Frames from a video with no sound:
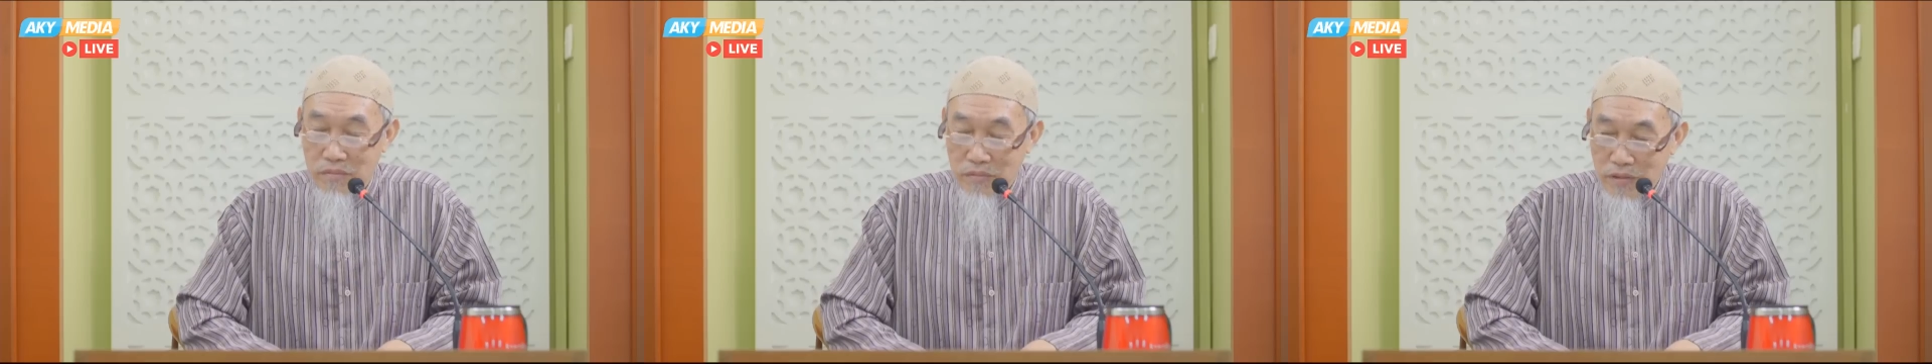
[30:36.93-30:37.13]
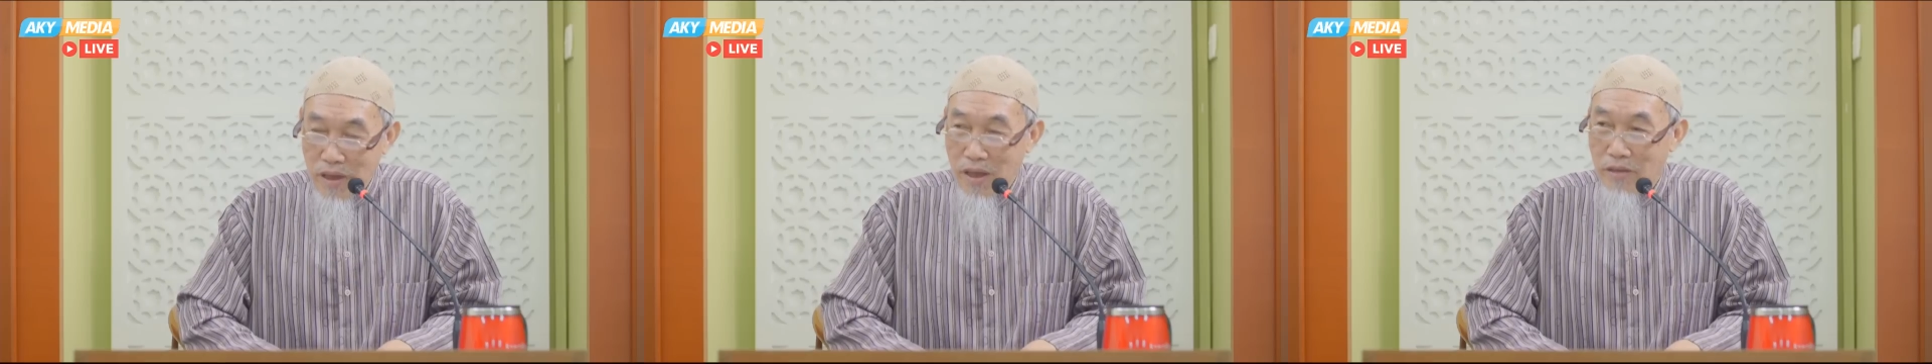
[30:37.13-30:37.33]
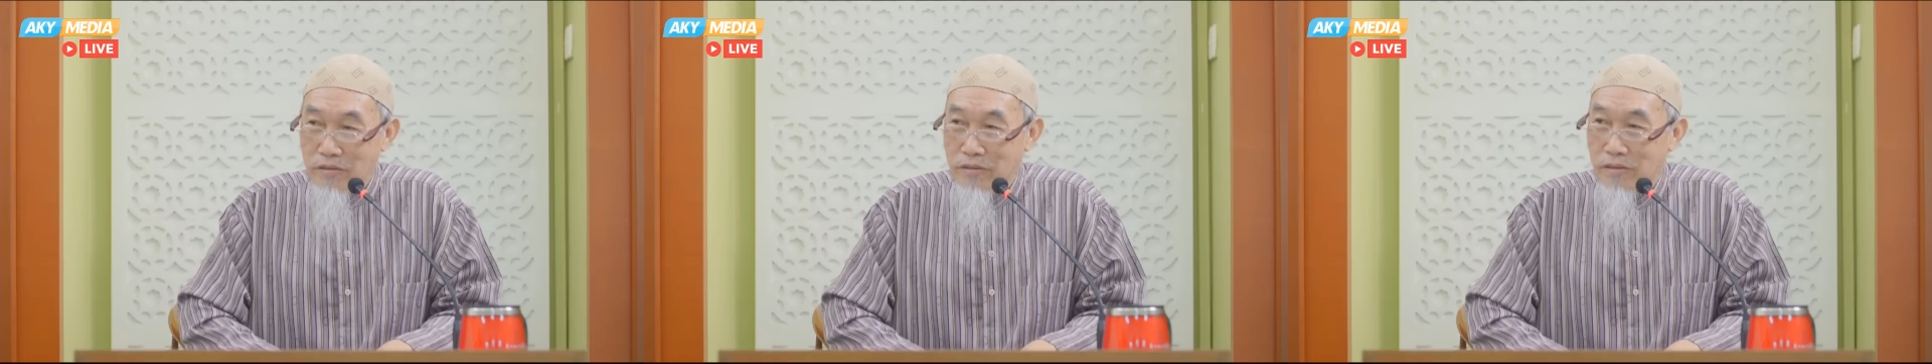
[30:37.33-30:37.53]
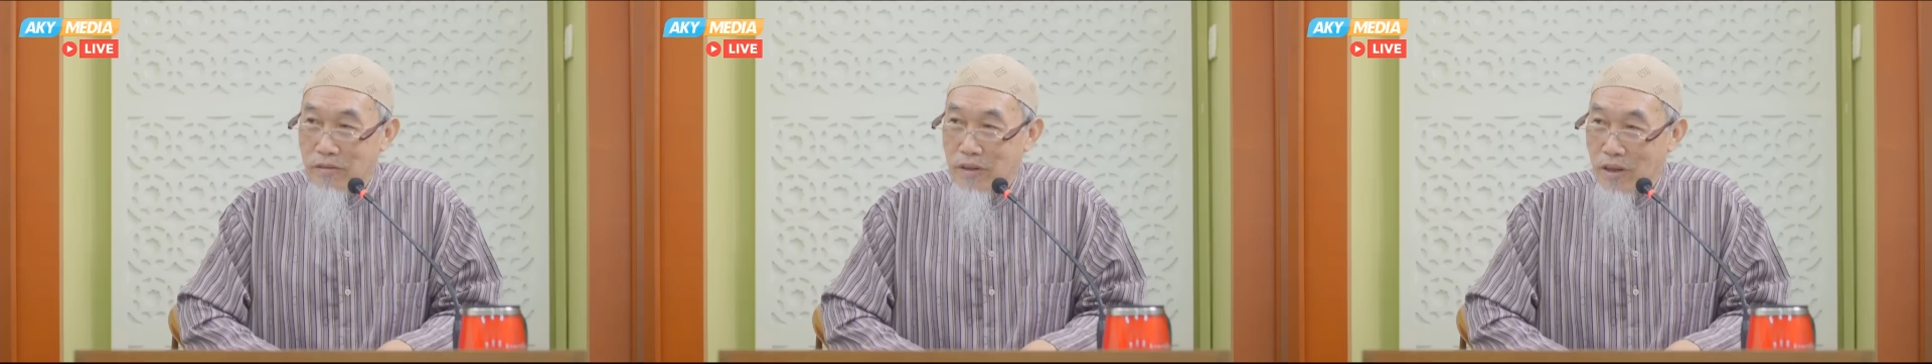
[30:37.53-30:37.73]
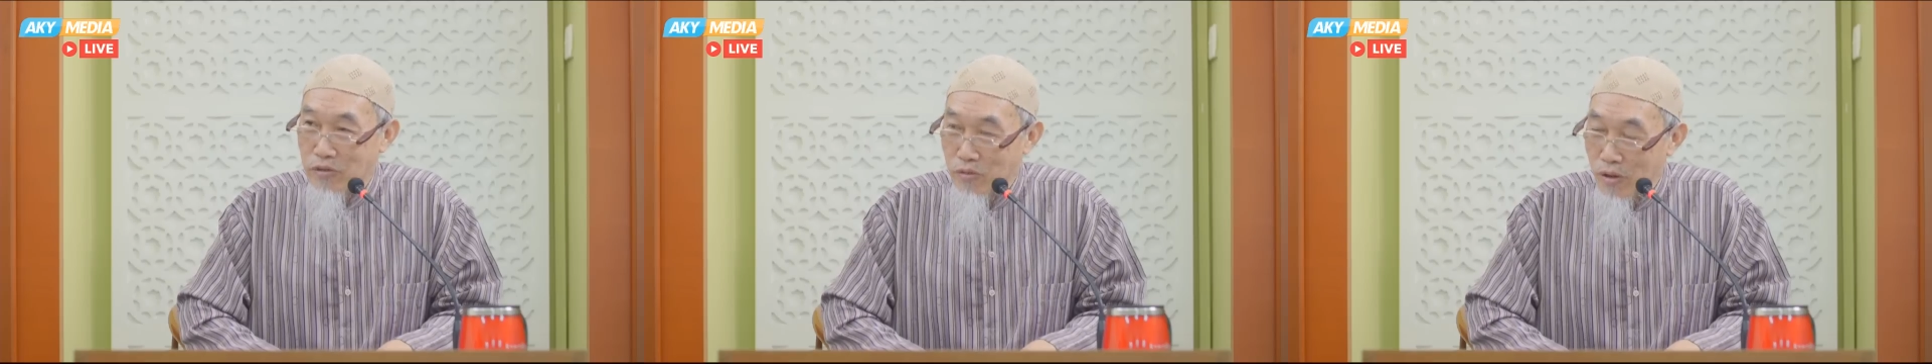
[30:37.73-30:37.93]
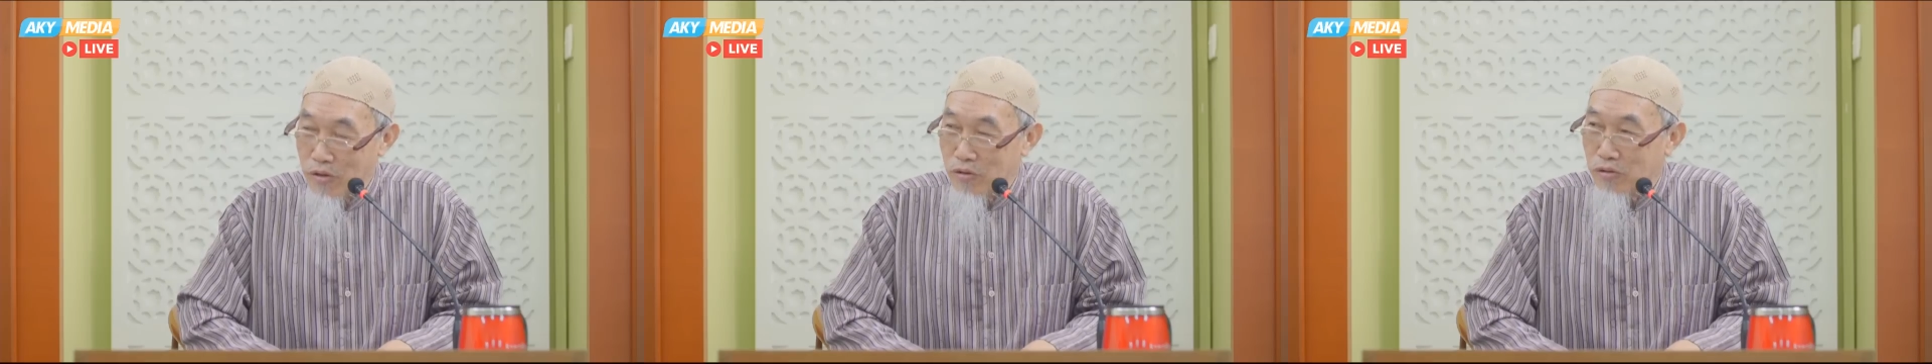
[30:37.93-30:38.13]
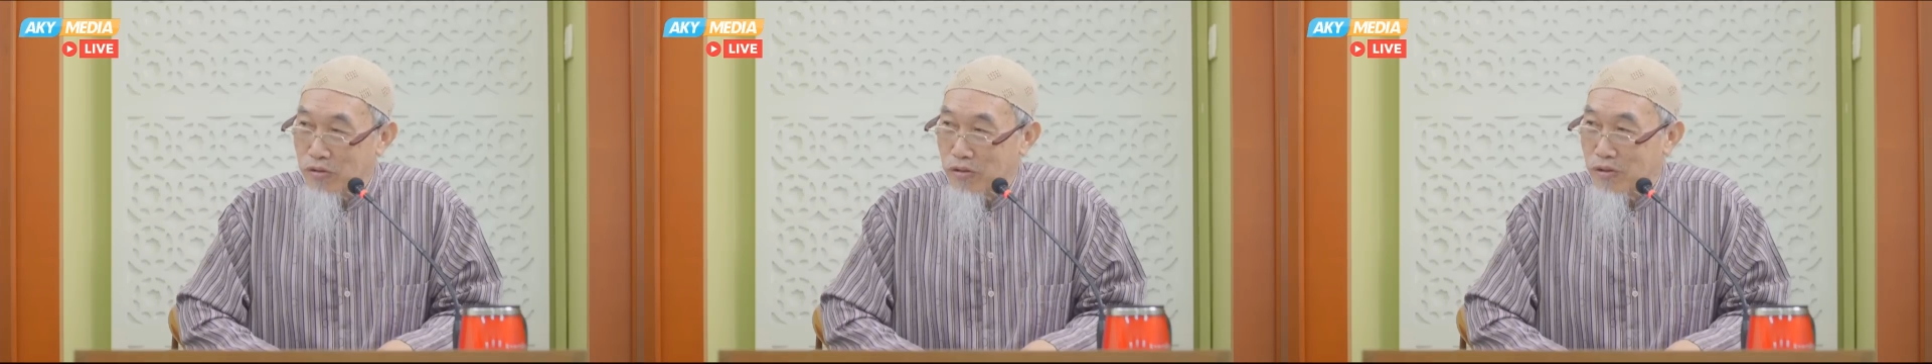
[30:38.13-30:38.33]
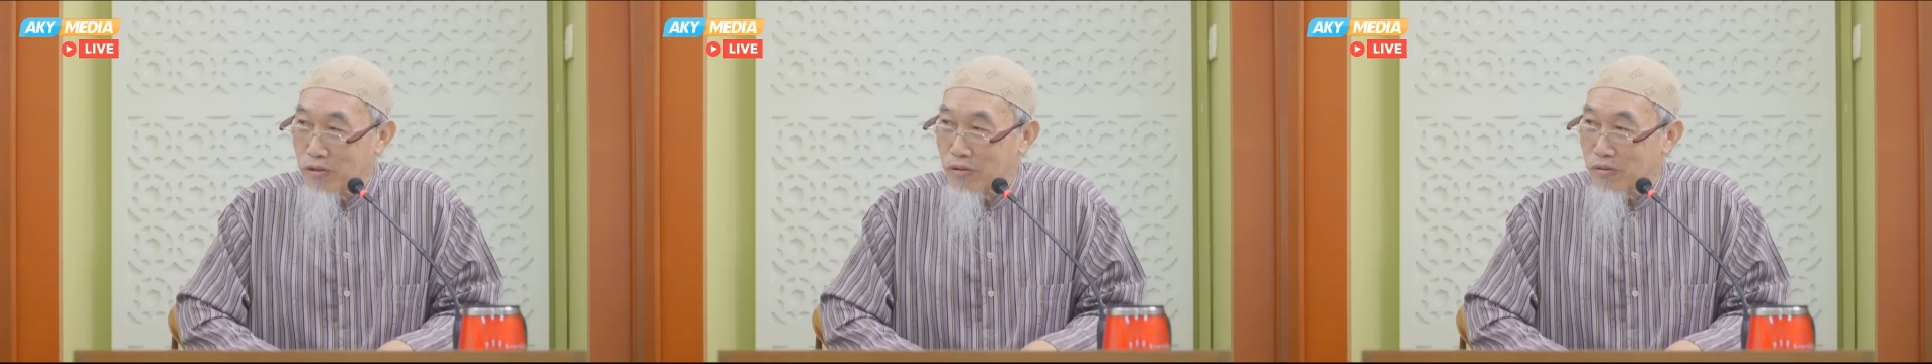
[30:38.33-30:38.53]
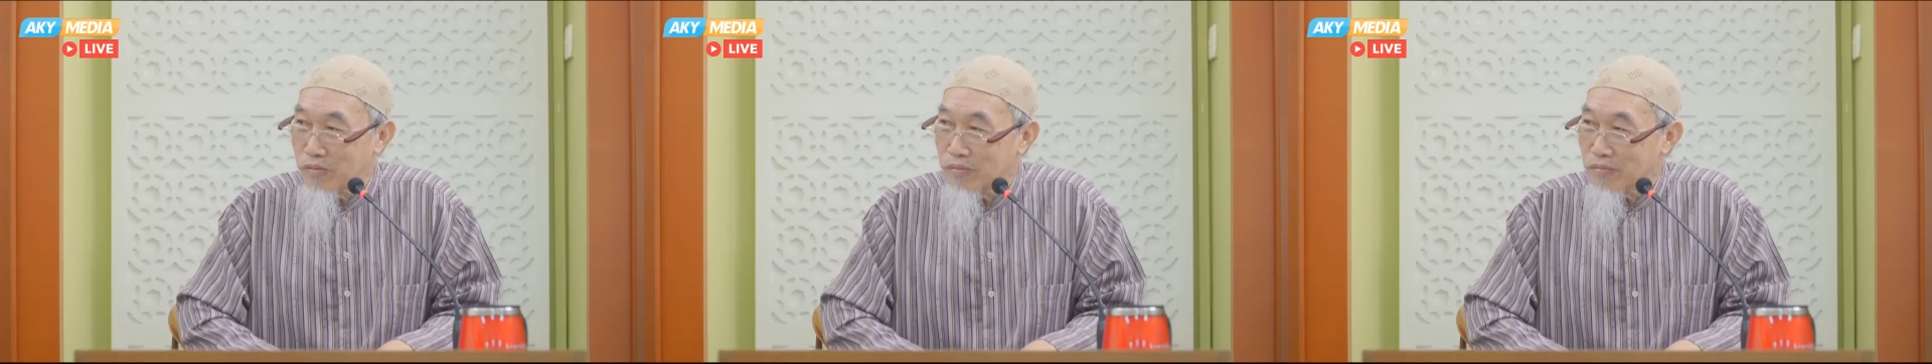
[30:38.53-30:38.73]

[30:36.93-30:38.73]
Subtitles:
Yes, that's what you should do.